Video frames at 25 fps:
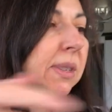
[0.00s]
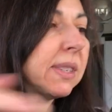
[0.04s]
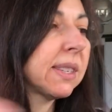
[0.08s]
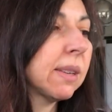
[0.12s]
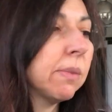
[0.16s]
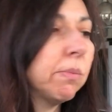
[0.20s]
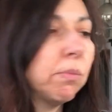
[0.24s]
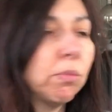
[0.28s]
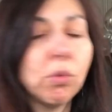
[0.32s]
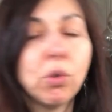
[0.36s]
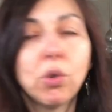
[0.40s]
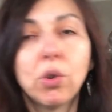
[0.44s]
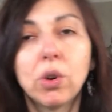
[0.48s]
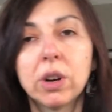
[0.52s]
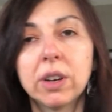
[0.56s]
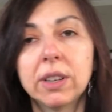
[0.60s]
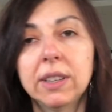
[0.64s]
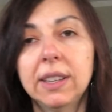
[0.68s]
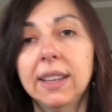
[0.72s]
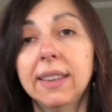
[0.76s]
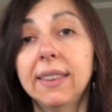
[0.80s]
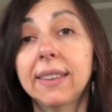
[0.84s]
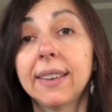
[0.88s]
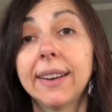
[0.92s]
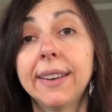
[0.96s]
some more
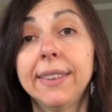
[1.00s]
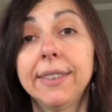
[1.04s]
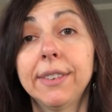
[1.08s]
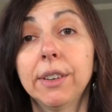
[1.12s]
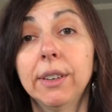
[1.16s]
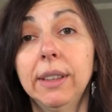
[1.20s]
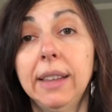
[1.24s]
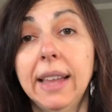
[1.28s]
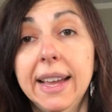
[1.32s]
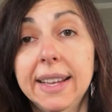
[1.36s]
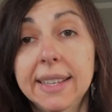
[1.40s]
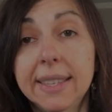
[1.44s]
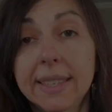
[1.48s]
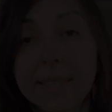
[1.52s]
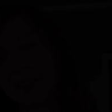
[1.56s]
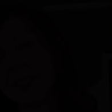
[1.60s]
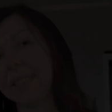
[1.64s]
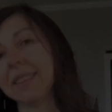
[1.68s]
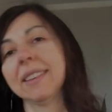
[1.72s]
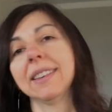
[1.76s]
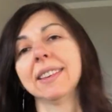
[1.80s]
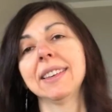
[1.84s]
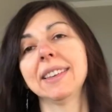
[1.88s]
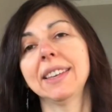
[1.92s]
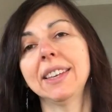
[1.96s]
that are under lights.
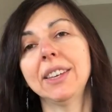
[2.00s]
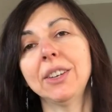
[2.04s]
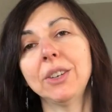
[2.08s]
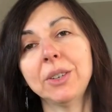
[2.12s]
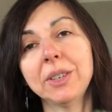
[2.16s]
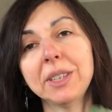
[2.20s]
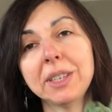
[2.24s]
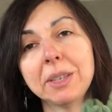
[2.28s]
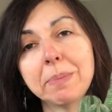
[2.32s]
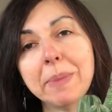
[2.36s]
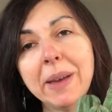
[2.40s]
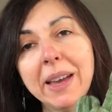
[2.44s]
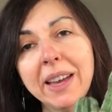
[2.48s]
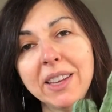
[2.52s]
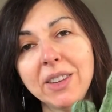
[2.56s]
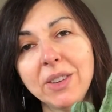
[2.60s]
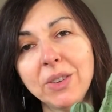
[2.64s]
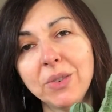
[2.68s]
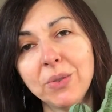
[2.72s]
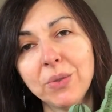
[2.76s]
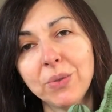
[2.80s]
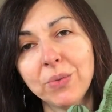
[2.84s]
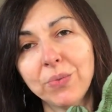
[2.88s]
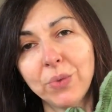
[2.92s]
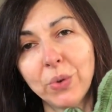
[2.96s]
Here is my
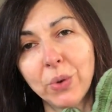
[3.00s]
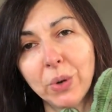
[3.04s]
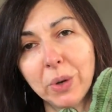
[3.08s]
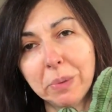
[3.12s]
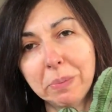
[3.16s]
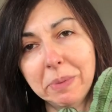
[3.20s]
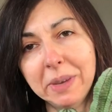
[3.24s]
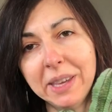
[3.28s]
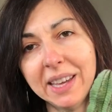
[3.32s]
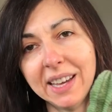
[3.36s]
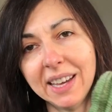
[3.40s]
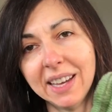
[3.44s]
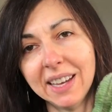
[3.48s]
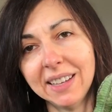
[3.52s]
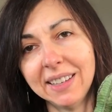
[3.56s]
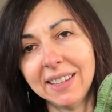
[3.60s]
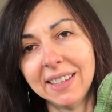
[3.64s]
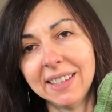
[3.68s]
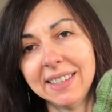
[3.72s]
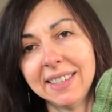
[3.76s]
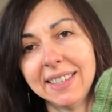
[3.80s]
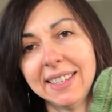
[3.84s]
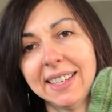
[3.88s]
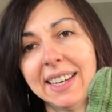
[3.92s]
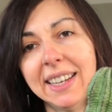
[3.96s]
Euphorbia
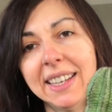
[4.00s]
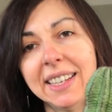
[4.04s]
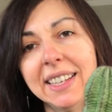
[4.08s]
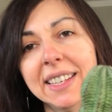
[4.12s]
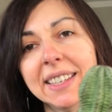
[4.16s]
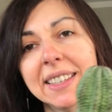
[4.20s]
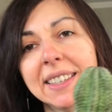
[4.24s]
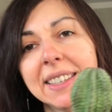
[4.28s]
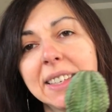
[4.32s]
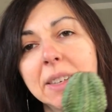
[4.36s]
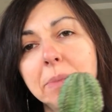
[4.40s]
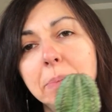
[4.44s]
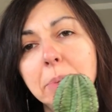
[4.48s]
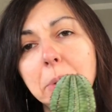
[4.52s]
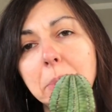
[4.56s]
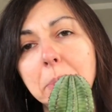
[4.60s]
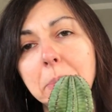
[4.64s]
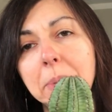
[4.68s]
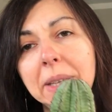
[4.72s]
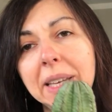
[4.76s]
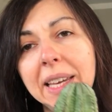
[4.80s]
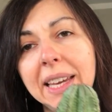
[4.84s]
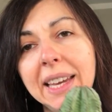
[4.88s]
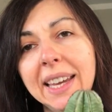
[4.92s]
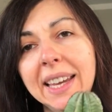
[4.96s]
Tanzanian zipper
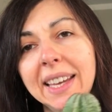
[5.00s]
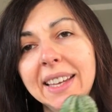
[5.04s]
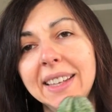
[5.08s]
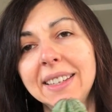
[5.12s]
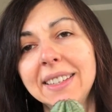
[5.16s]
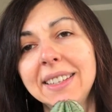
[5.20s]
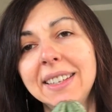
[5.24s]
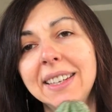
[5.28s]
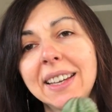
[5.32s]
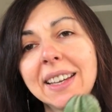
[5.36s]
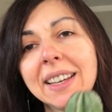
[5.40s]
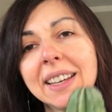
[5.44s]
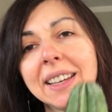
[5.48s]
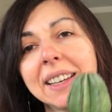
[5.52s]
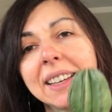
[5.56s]
plant.